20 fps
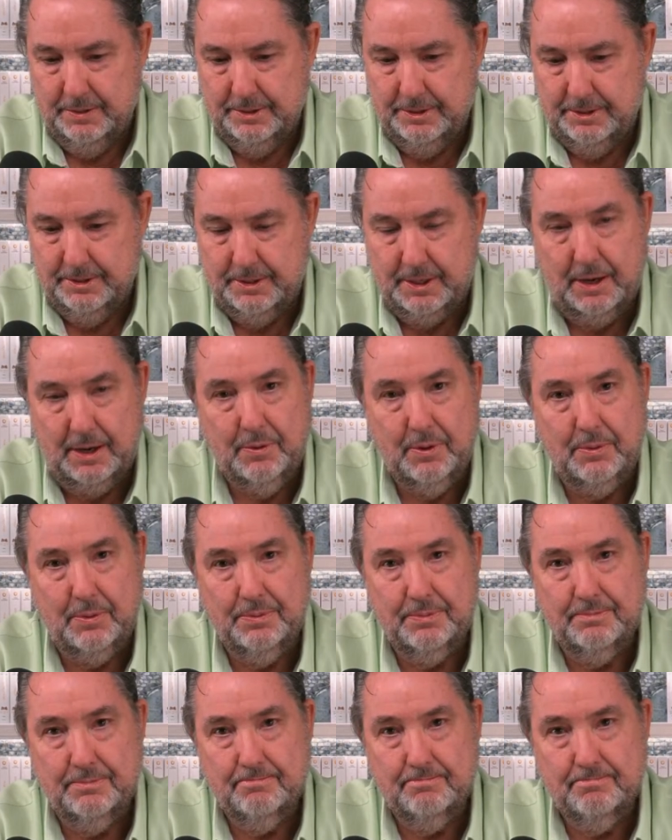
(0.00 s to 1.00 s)
Yahweh
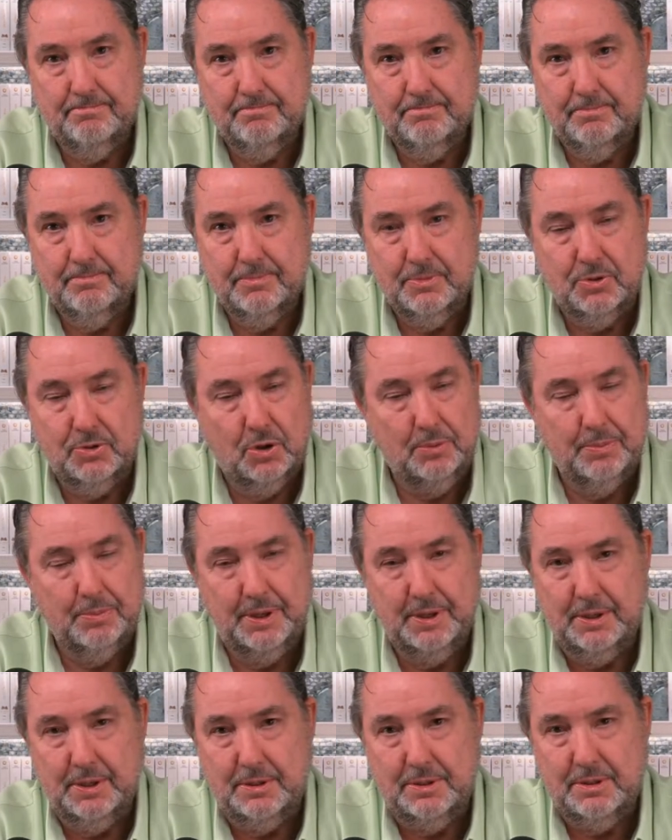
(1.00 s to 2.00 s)
told
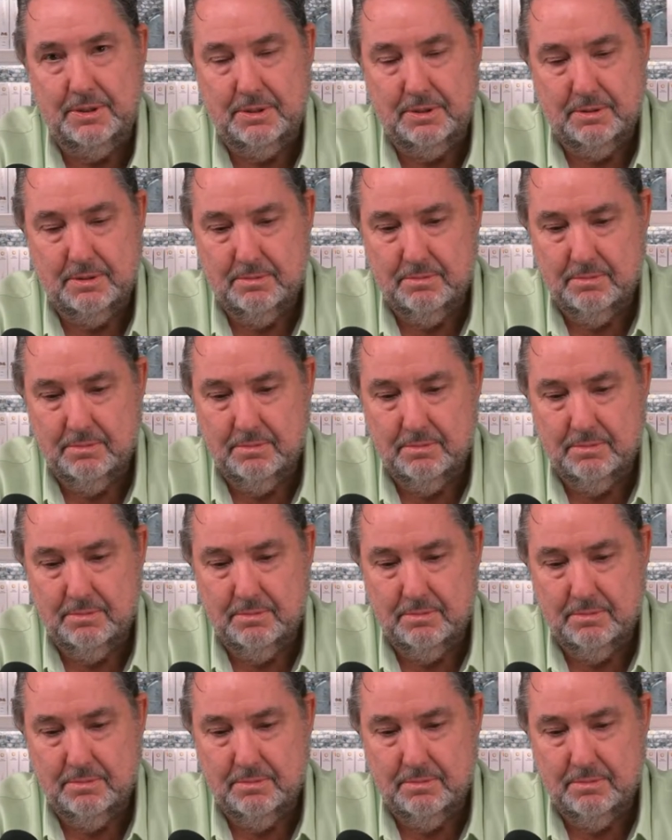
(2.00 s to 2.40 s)
me as